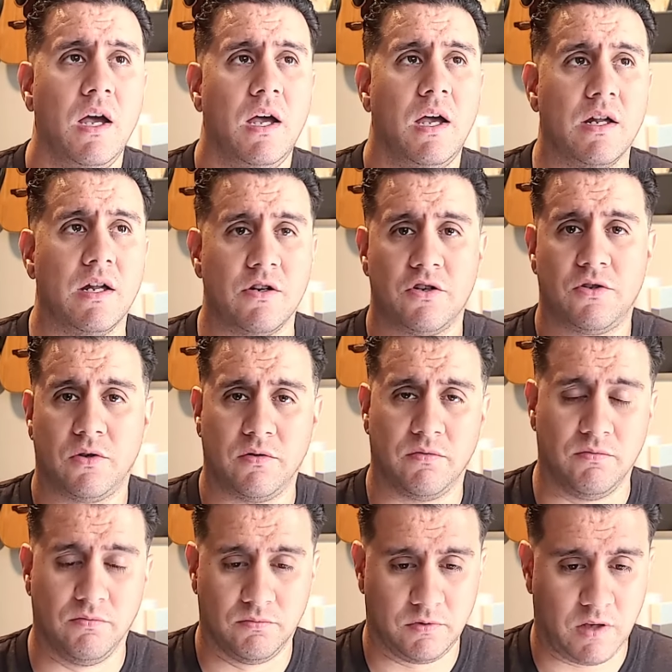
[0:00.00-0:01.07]
and you're sort
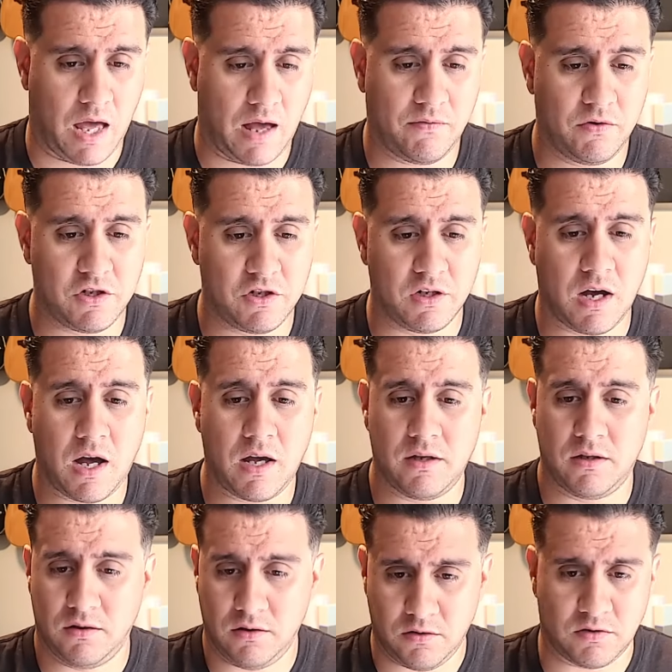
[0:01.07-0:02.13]
of have what you got.
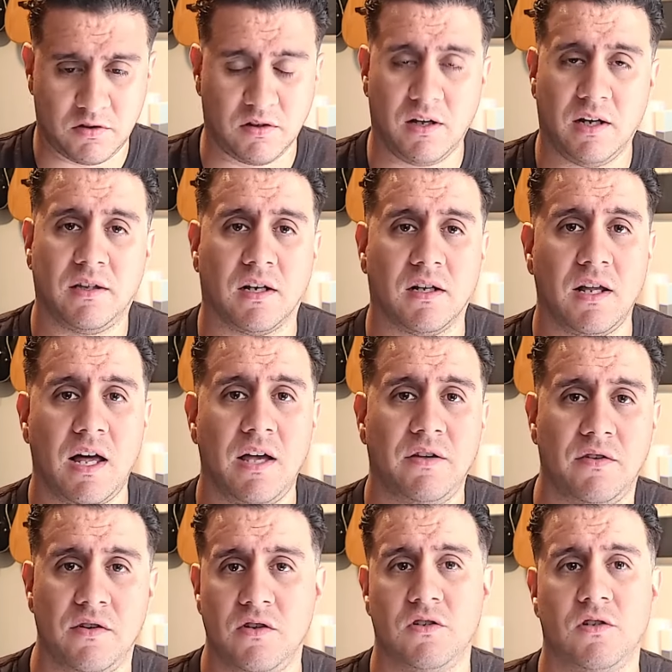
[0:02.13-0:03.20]
You select a class
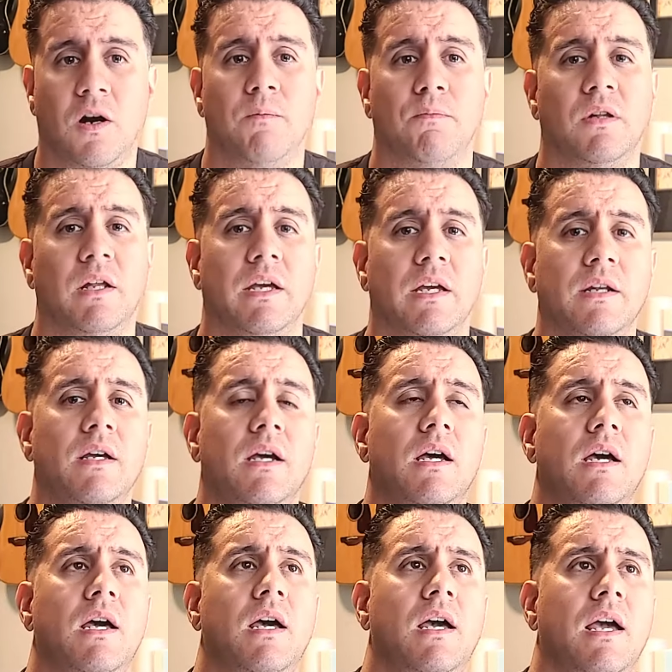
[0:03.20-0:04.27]
and you start playing,
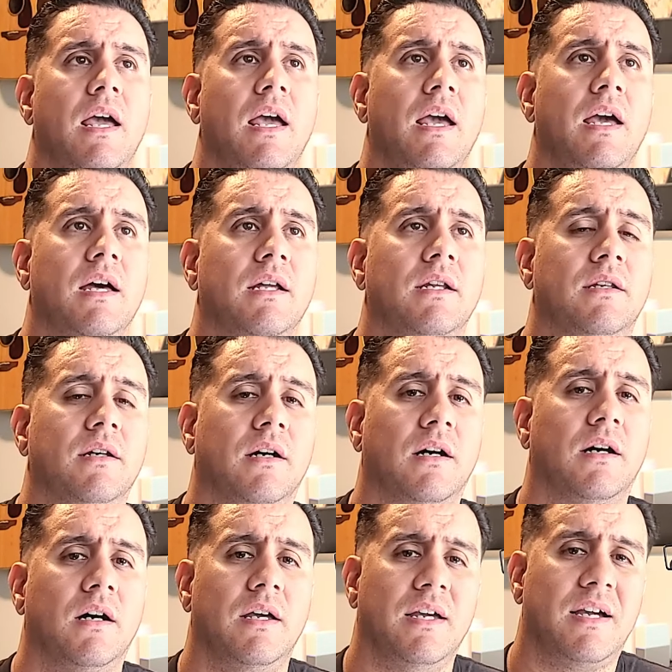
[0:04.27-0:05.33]
and
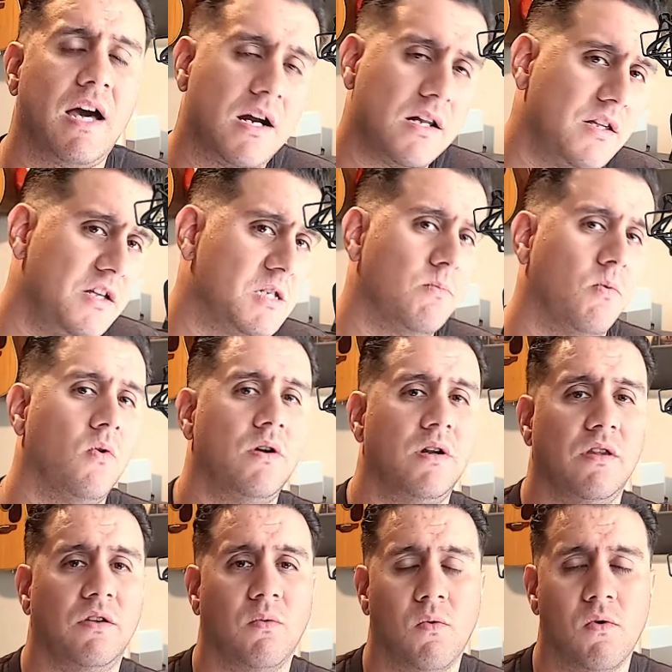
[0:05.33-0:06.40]
uh, it kind of leans more into
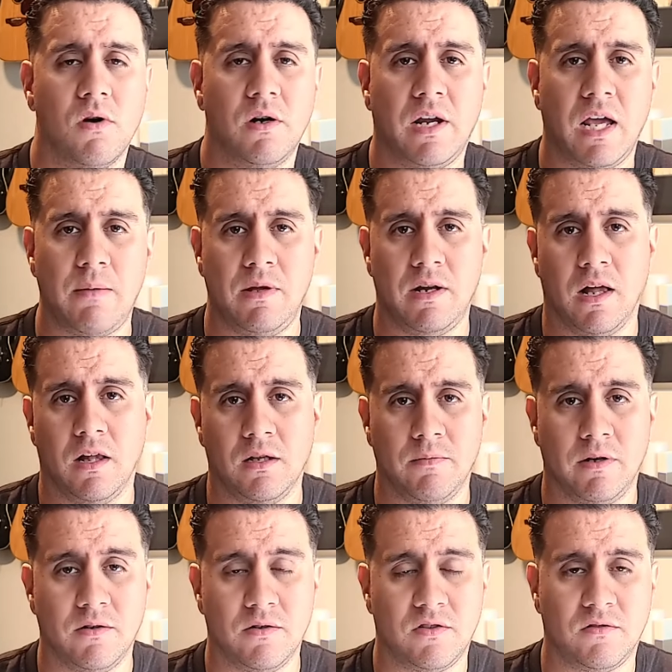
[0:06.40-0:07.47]
this wargaming
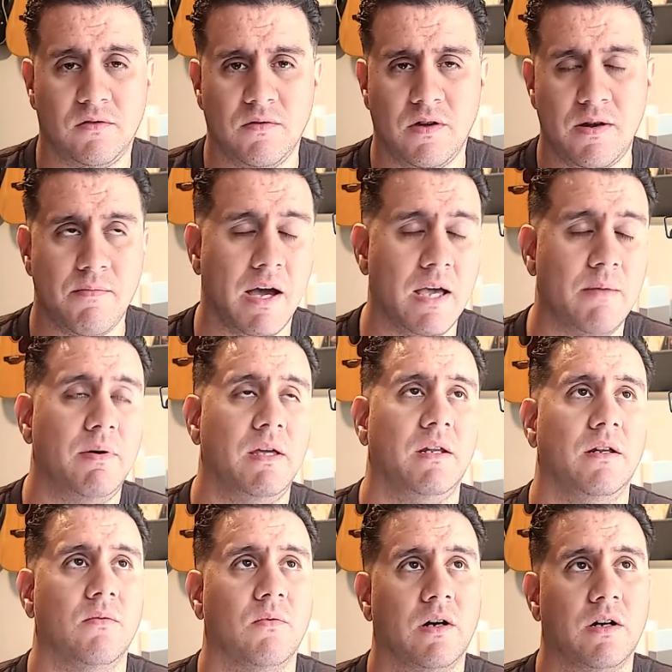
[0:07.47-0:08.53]
element, in my
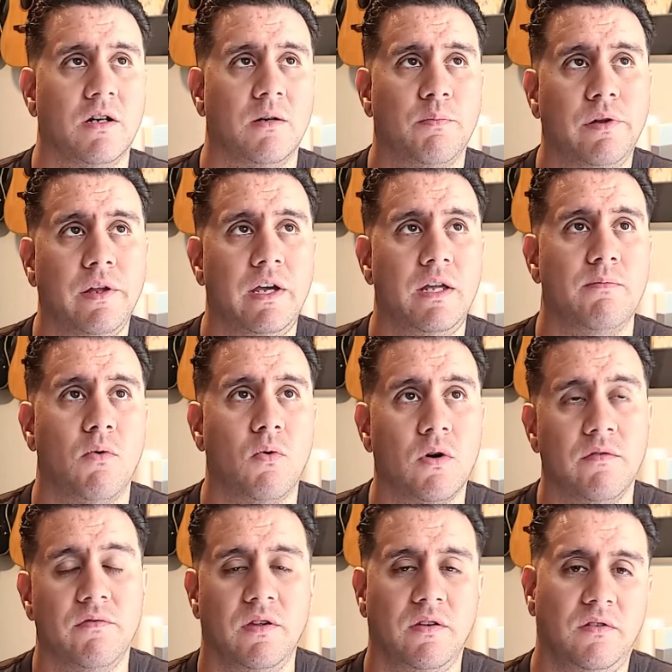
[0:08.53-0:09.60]
opinion, where you're playing more
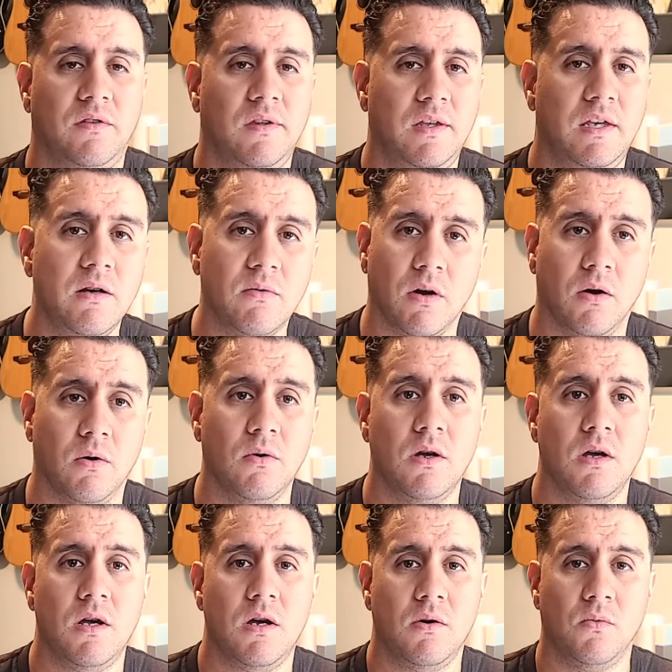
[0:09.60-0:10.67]
of this hero
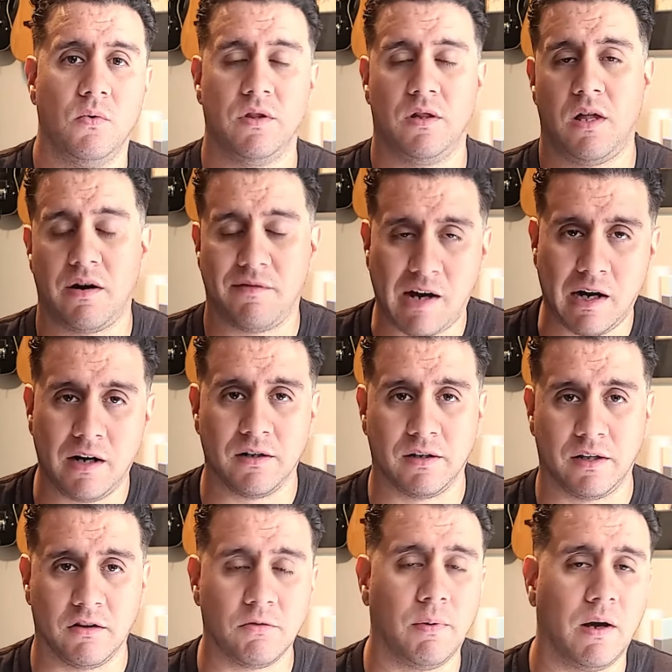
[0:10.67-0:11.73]
with a lot of
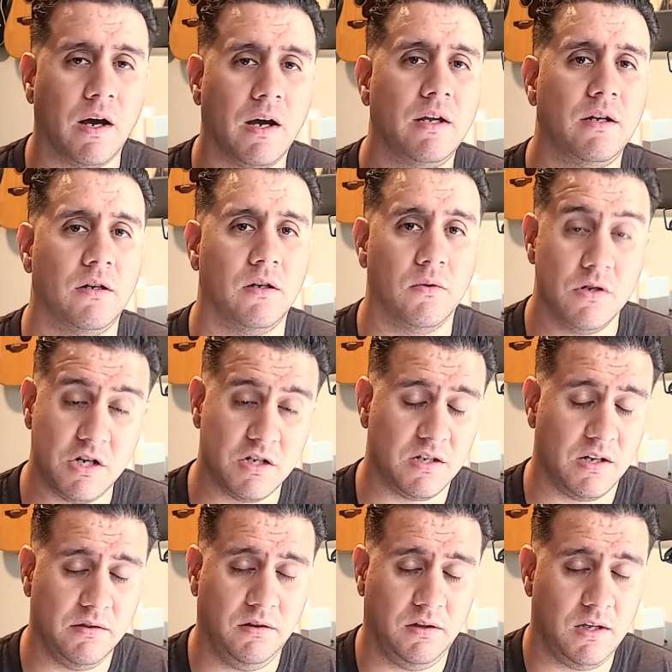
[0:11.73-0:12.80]
hirelings behind you, which is
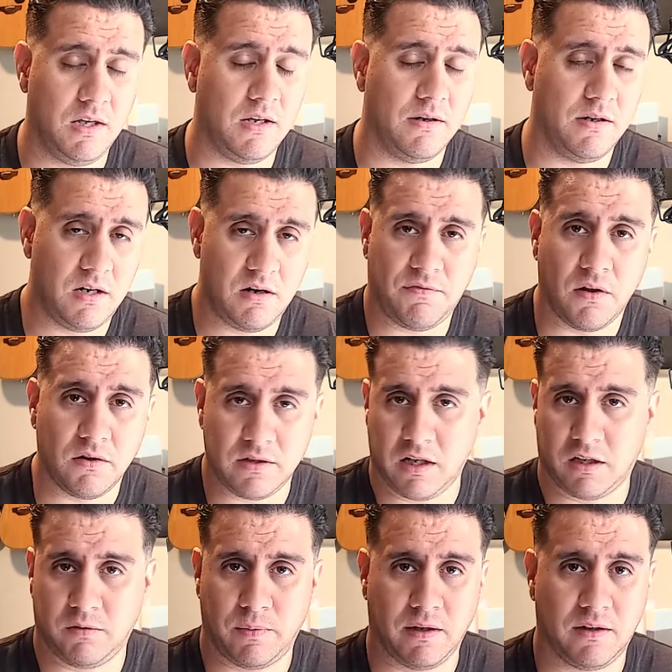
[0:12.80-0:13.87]
the default
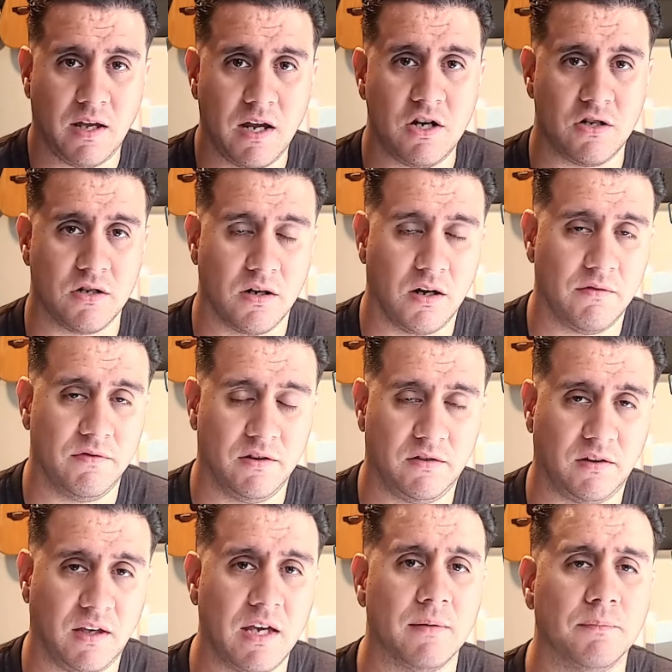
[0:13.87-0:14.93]
expectation of this
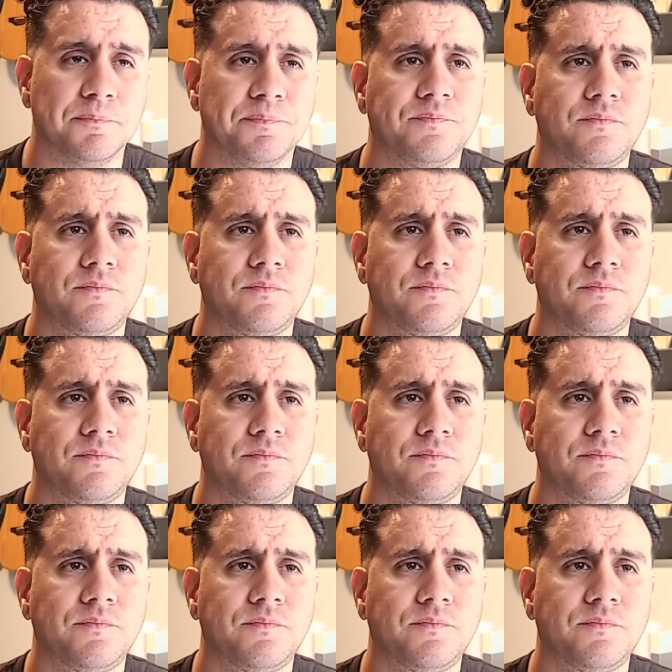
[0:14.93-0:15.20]
game